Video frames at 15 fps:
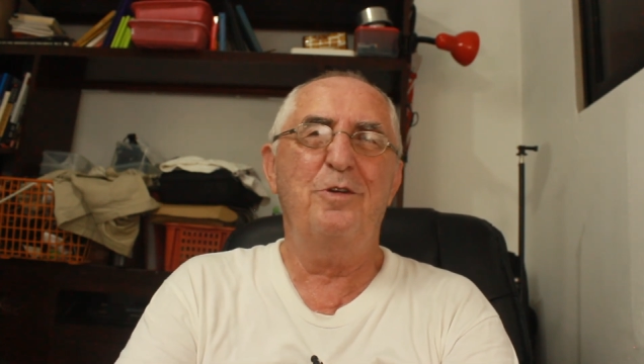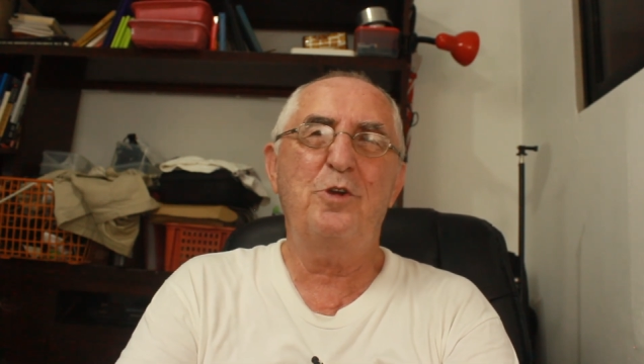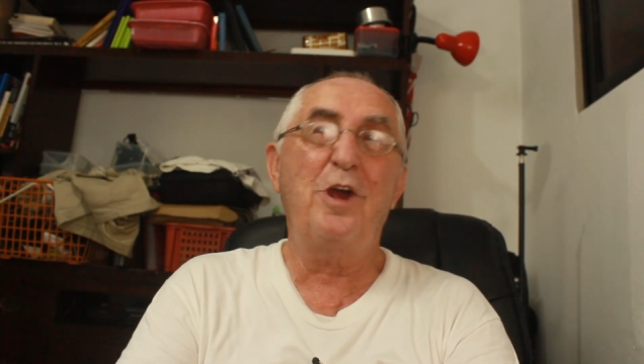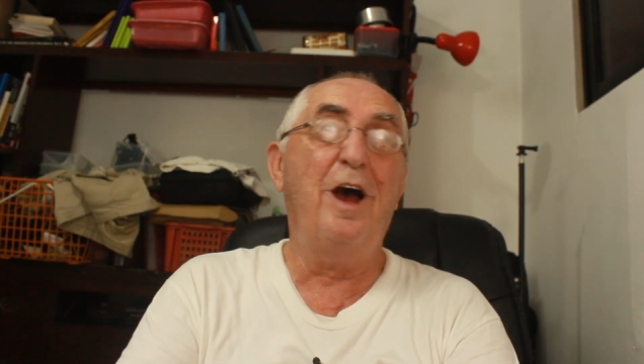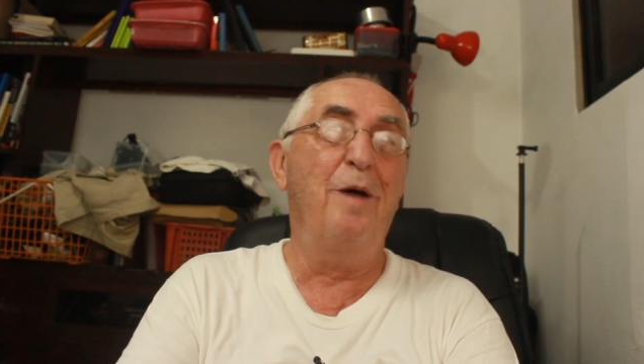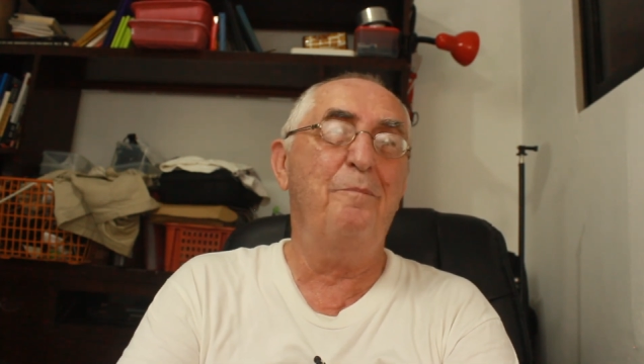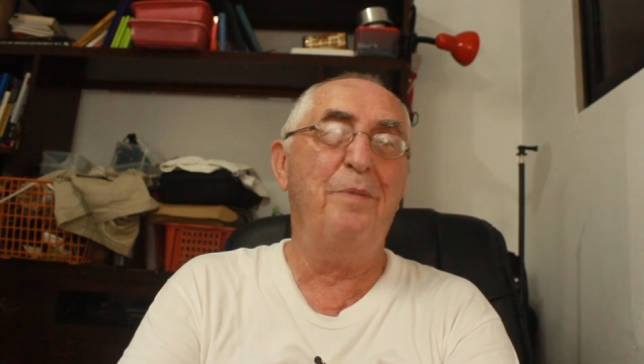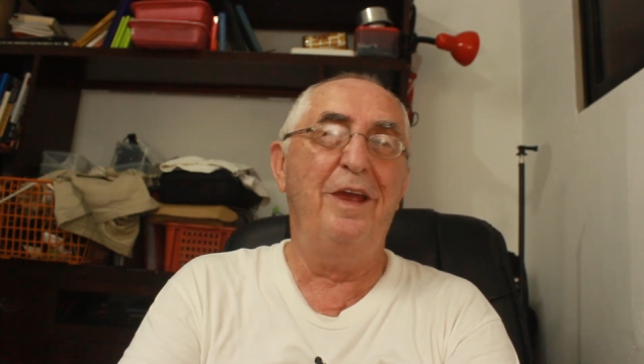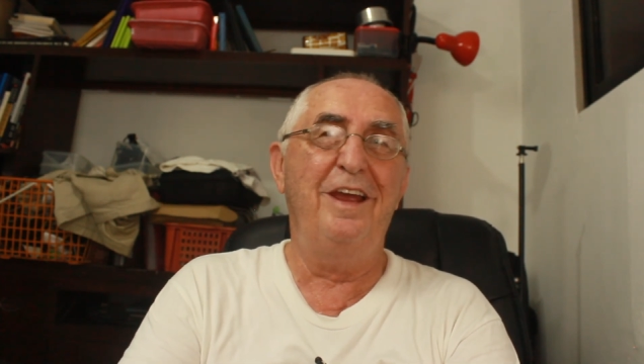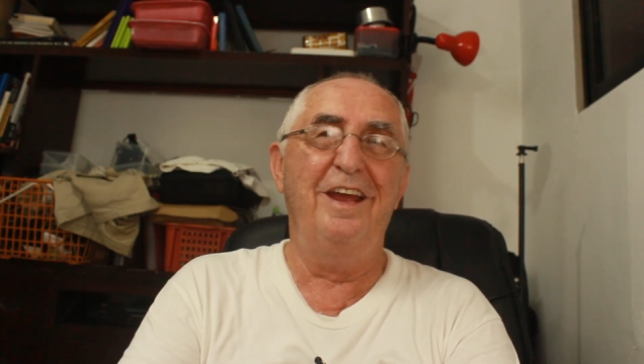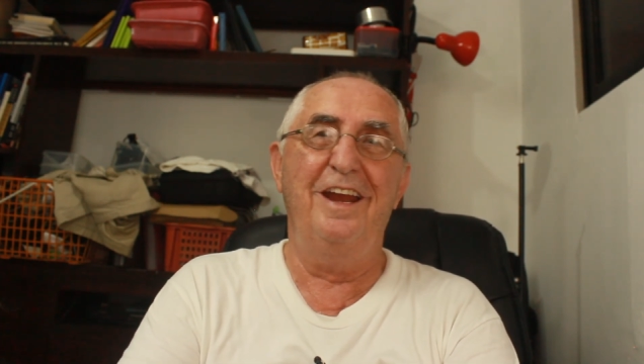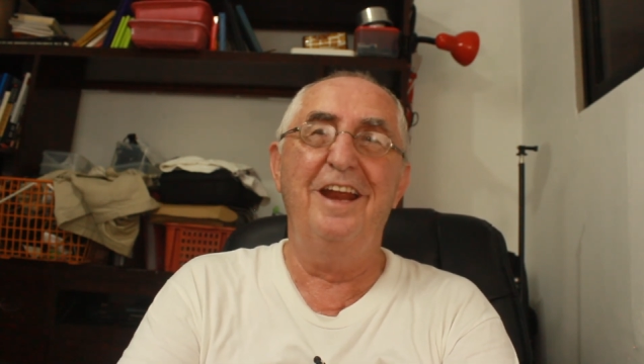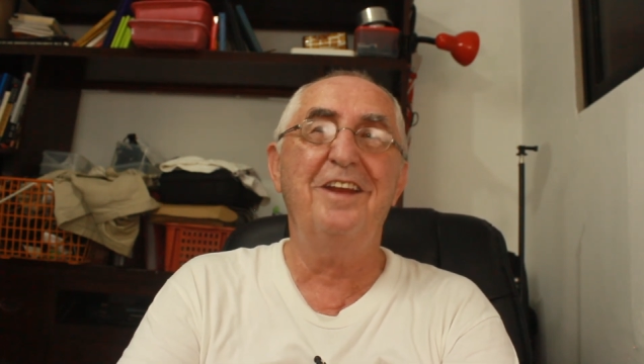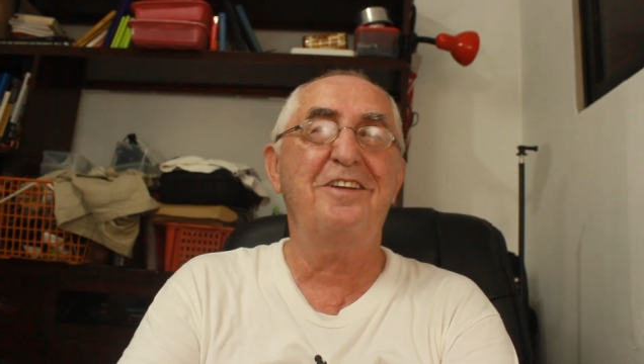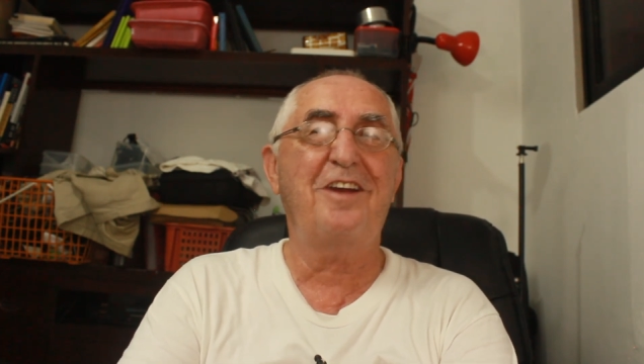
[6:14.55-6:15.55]

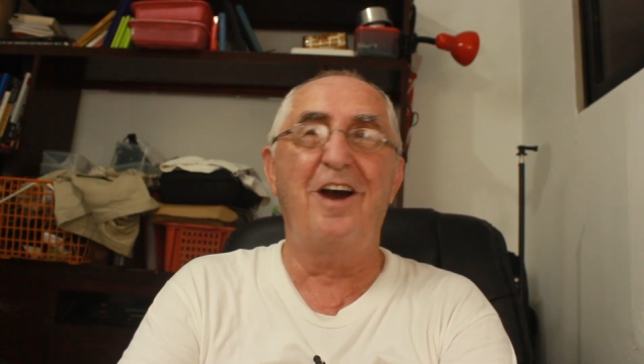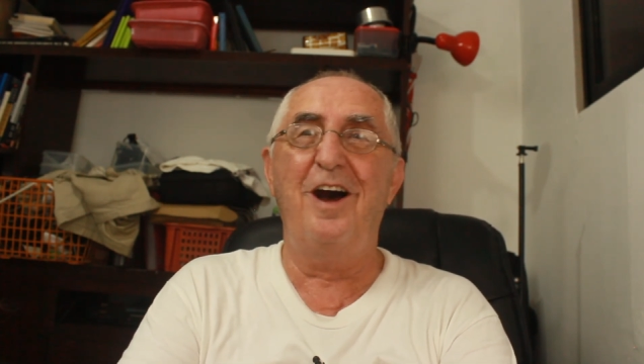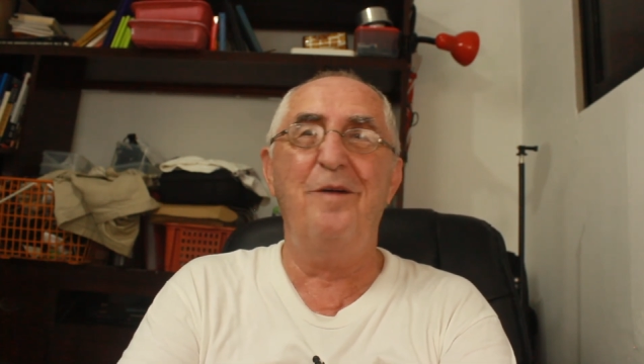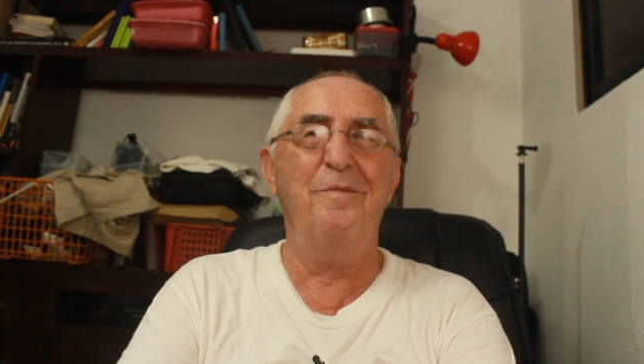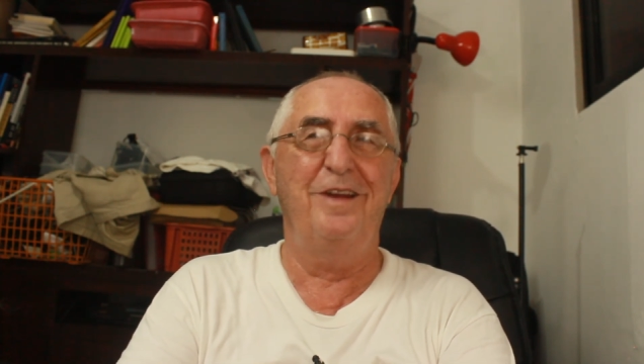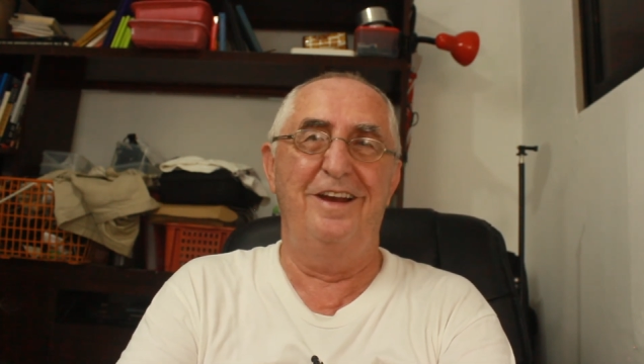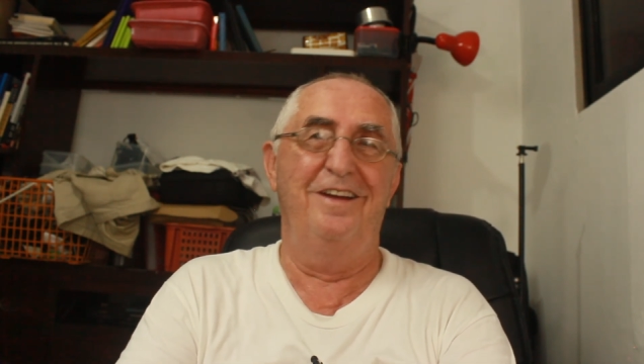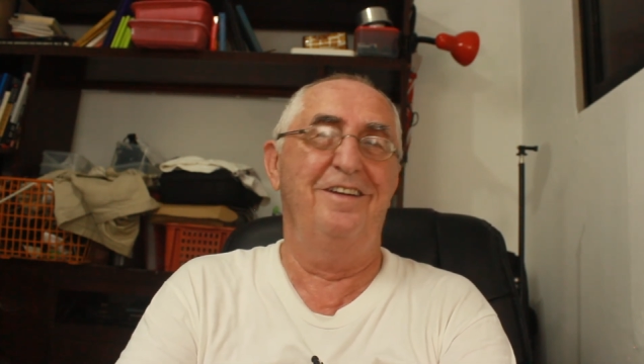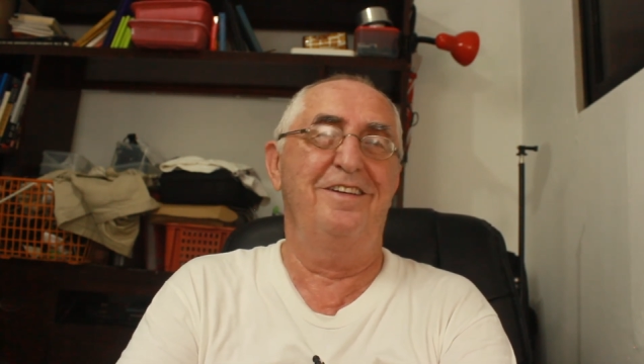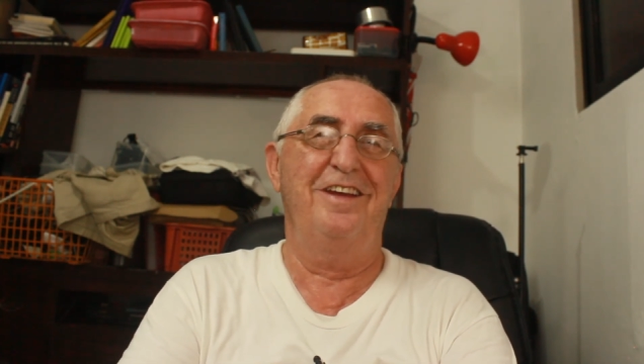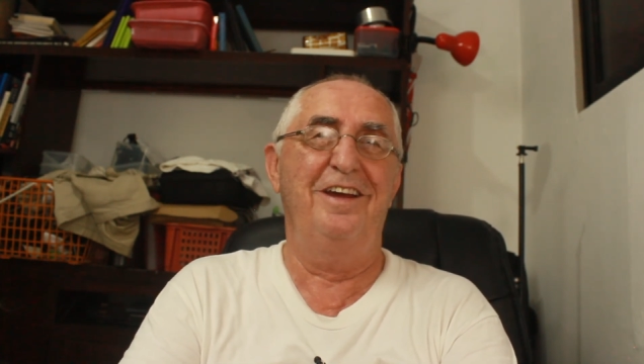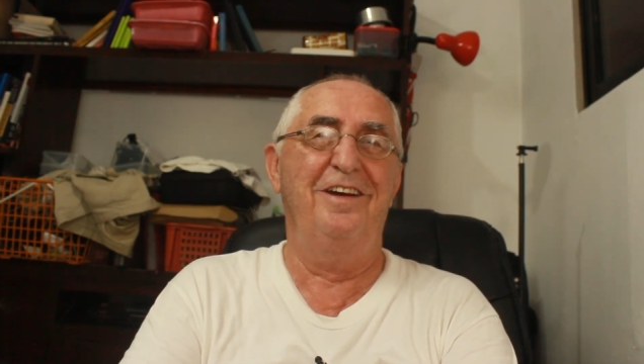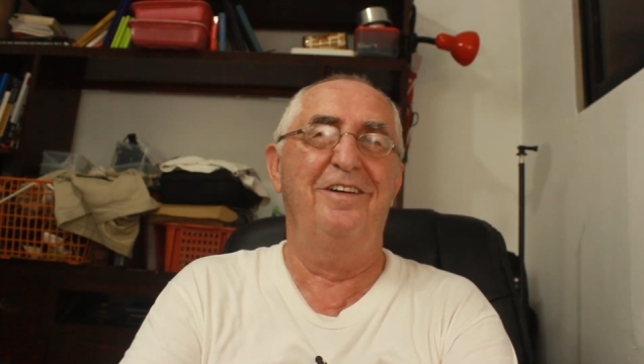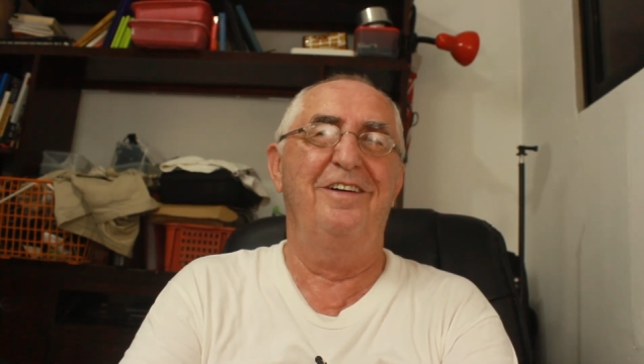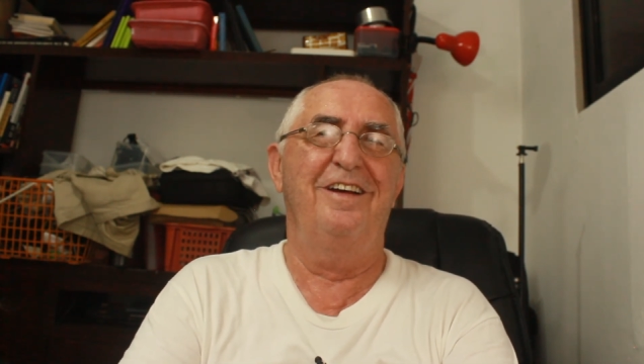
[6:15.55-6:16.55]
shopping, and it's common here
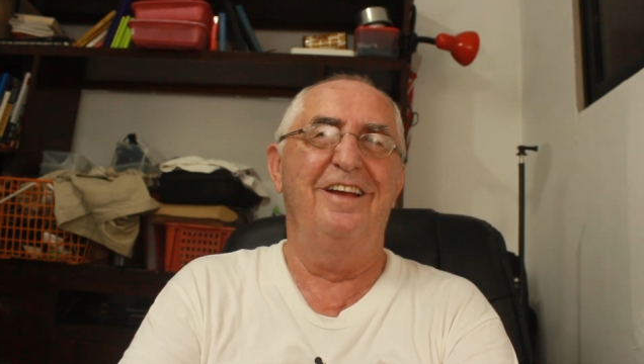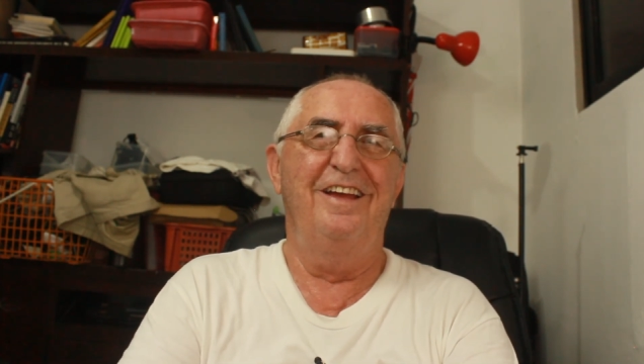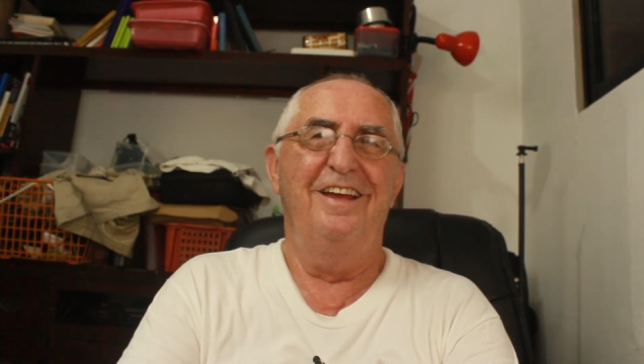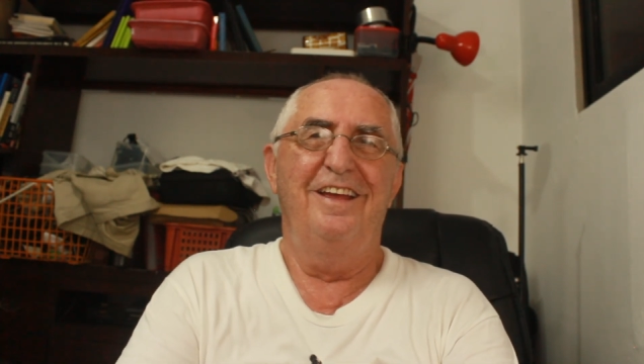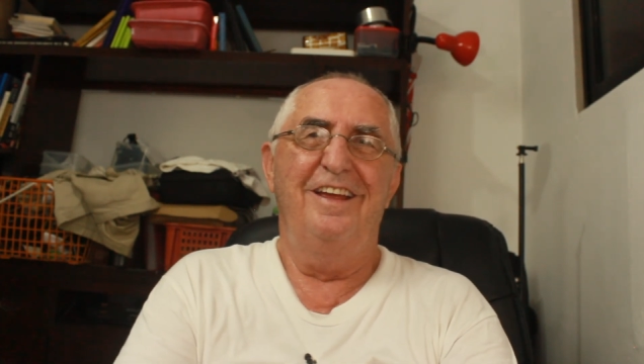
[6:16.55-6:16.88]
too.